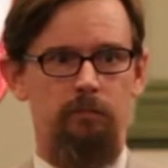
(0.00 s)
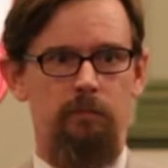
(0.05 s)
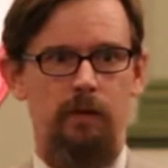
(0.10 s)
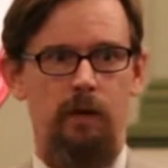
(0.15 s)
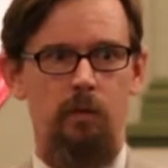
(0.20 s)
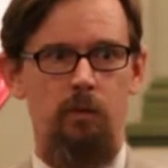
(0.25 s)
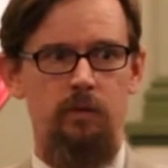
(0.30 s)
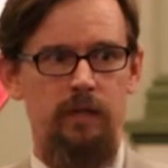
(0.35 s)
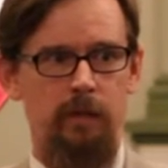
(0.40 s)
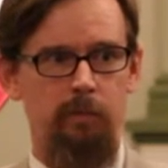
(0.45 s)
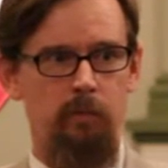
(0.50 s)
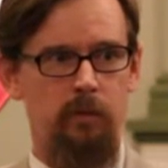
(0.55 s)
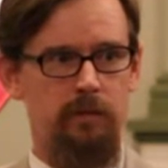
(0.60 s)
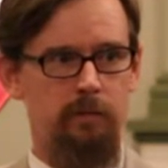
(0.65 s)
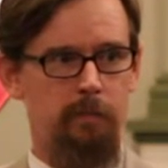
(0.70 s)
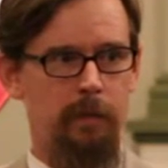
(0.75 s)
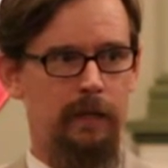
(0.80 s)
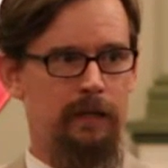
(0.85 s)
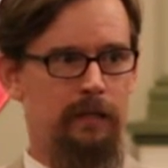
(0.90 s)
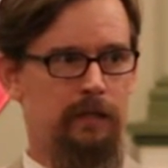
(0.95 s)
I was able
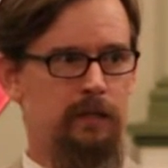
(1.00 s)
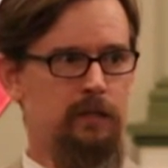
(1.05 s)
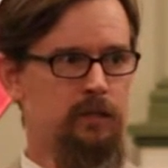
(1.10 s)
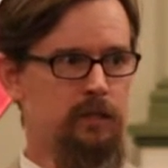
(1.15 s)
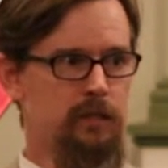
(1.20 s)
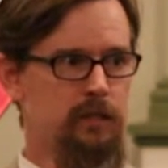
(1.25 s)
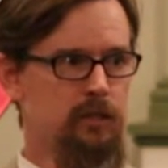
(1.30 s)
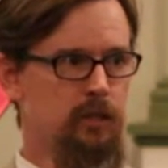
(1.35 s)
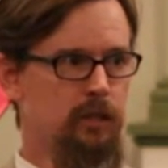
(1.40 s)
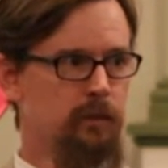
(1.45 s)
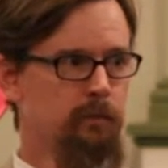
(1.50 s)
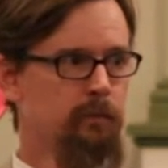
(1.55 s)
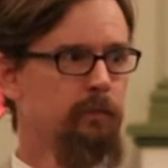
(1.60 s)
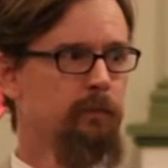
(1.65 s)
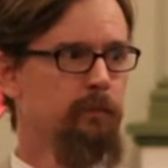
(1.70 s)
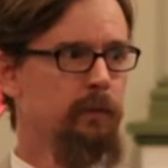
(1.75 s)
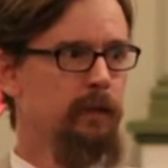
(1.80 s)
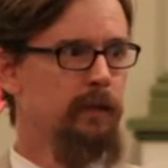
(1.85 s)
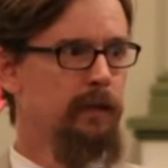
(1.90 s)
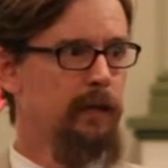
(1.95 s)
to make a decision
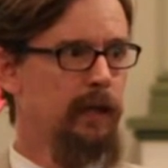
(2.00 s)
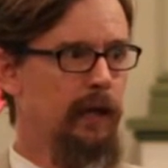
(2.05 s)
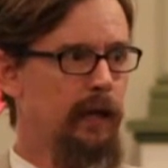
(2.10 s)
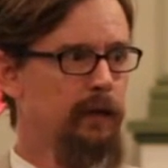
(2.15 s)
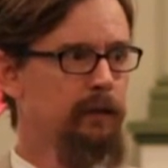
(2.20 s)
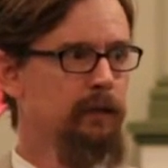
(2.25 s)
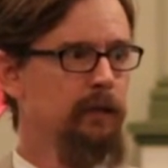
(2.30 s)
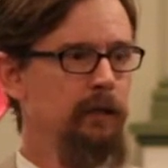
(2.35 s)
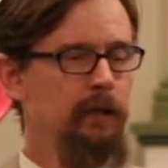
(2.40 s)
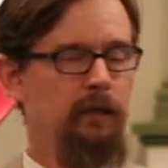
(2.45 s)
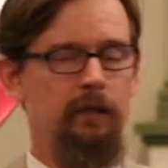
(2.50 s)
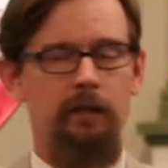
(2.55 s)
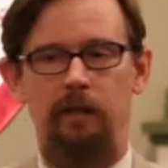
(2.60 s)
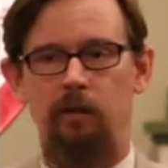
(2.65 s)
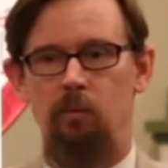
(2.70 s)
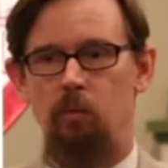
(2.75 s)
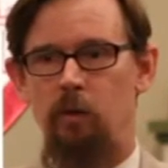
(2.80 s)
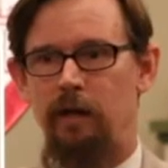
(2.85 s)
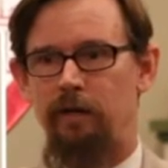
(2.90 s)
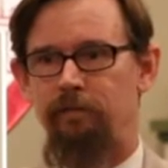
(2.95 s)
in that.
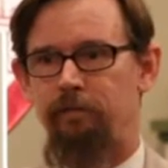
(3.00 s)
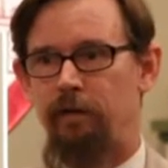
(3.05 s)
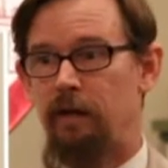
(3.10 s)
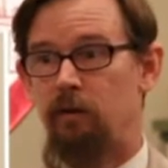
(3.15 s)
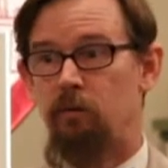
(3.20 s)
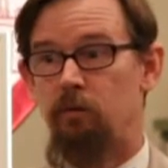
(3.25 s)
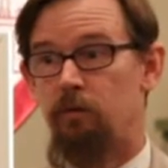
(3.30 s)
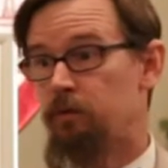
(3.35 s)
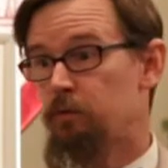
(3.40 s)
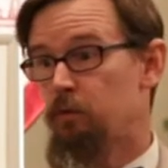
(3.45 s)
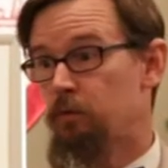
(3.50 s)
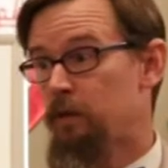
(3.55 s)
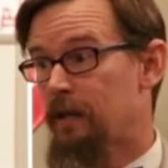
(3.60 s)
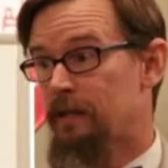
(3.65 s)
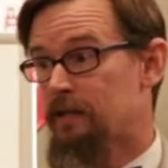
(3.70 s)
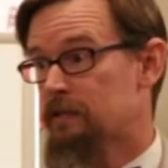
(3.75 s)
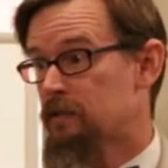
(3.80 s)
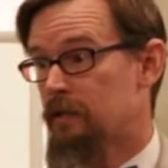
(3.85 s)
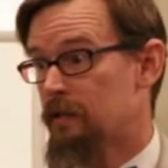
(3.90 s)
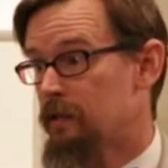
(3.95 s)
And what I found through
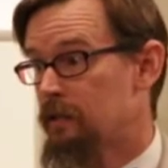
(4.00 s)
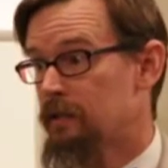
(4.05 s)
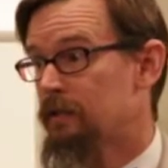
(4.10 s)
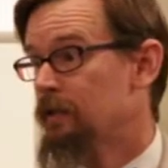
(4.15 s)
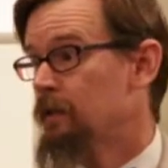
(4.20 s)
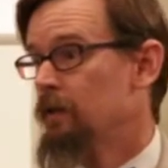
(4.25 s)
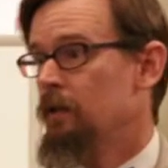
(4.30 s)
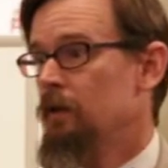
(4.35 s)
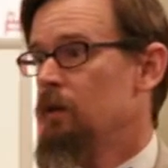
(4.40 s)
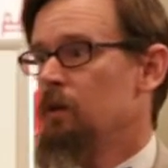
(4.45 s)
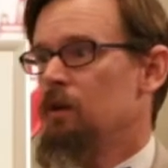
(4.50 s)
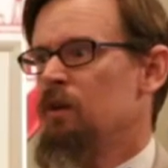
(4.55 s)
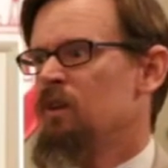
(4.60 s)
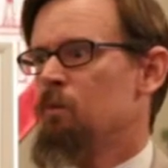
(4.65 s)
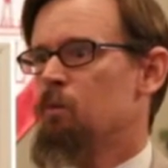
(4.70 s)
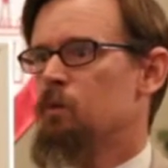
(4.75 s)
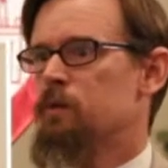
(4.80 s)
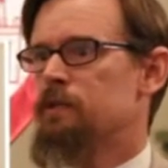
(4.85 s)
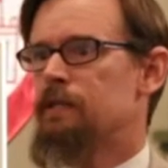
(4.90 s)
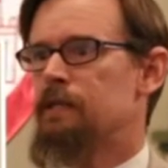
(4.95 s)
that study
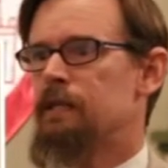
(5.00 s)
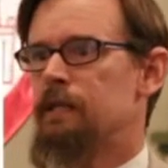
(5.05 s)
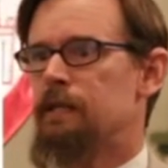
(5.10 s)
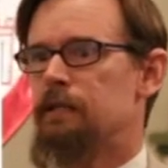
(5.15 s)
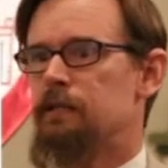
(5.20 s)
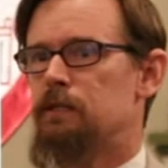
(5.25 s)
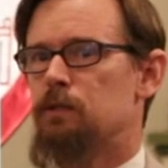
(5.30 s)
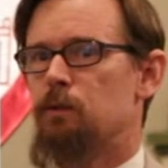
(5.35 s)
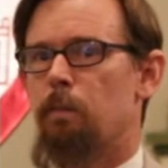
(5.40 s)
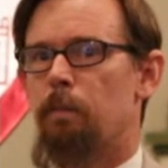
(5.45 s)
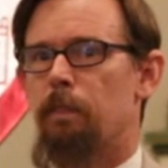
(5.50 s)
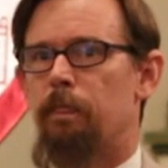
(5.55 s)
was that